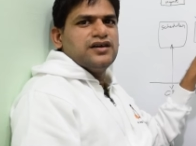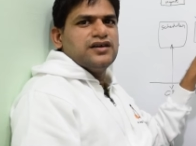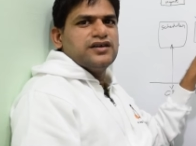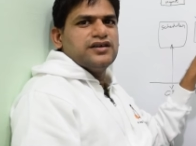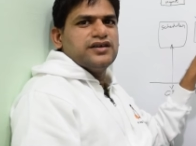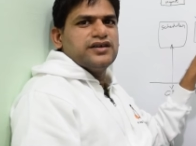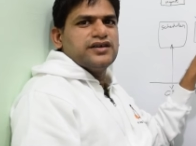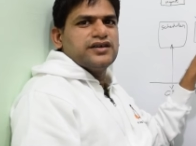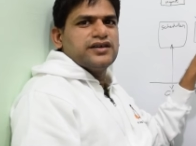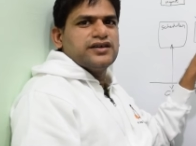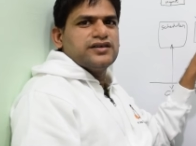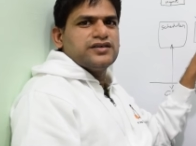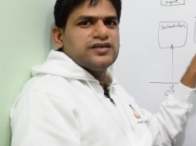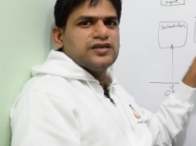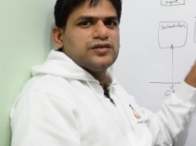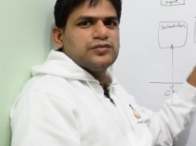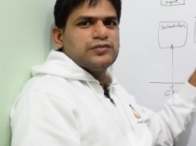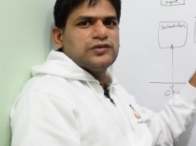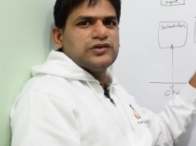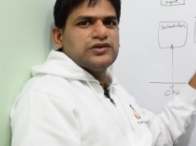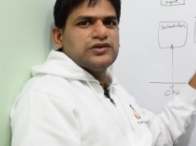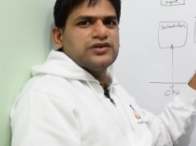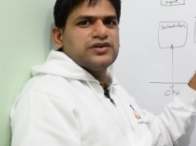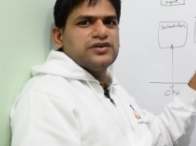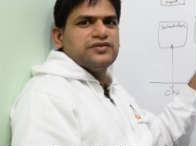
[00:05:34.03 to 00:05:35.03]
it can
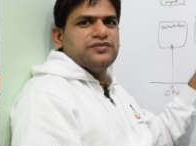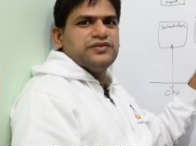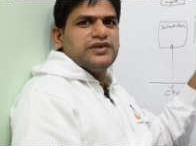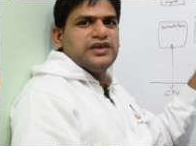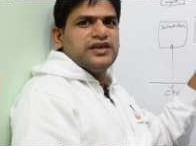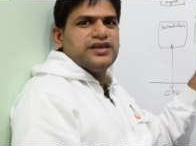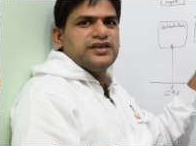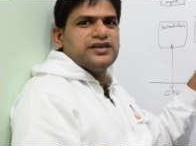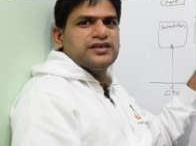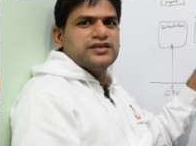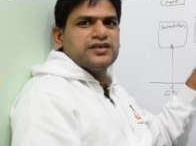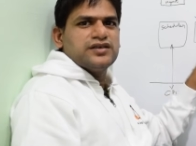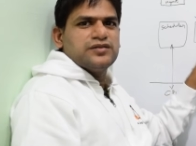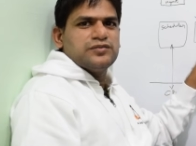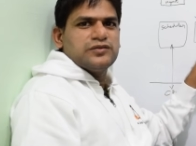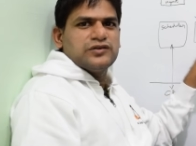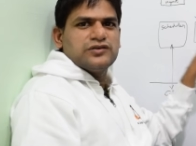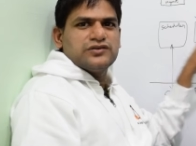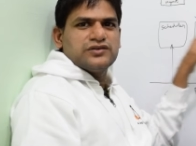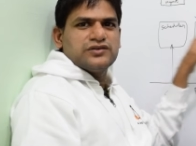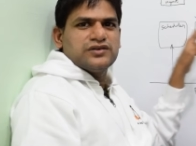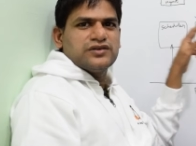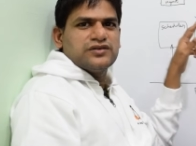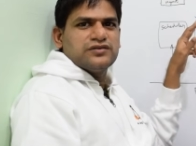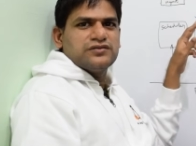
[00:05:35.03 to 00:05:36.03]
support various
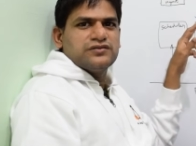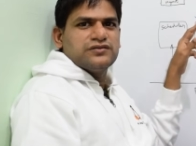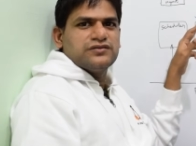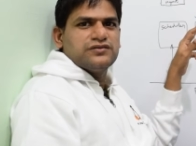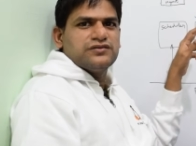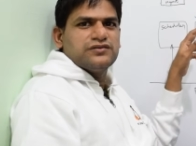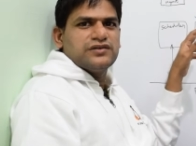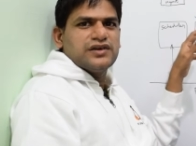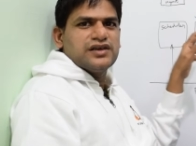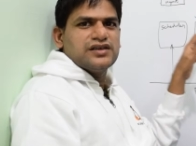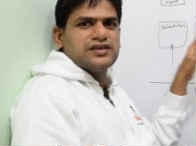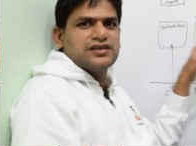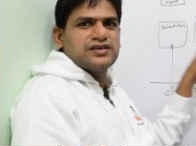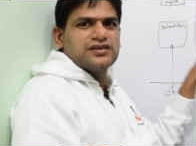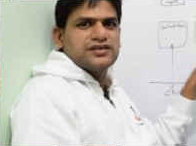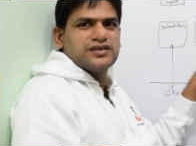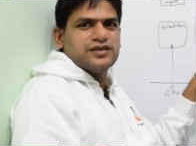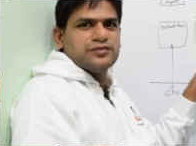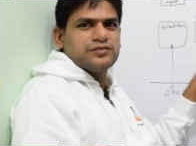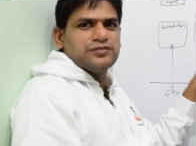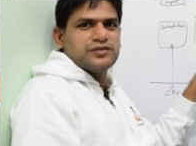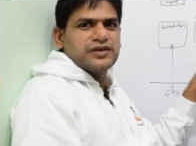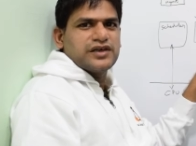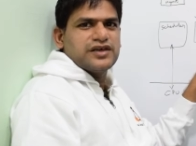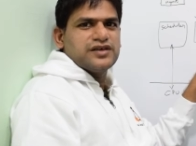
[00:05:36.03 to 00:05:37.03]
amounts of file
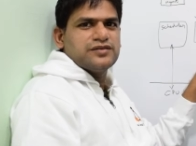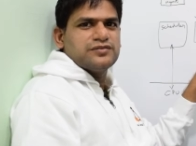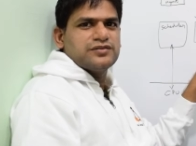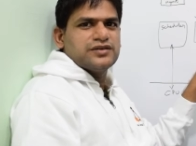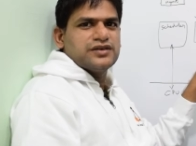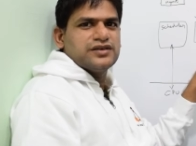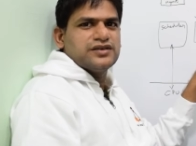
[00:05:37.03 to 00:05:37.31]
system types,